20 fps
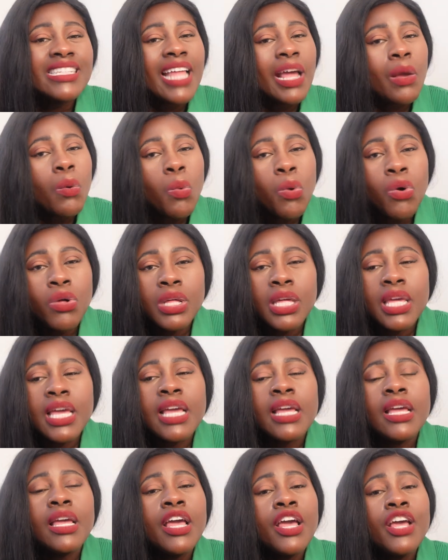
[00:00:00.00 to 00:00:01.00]
like
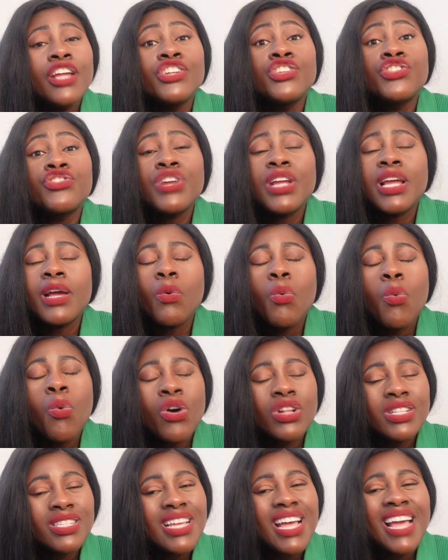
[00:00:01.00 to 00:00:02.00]
walking, drink water.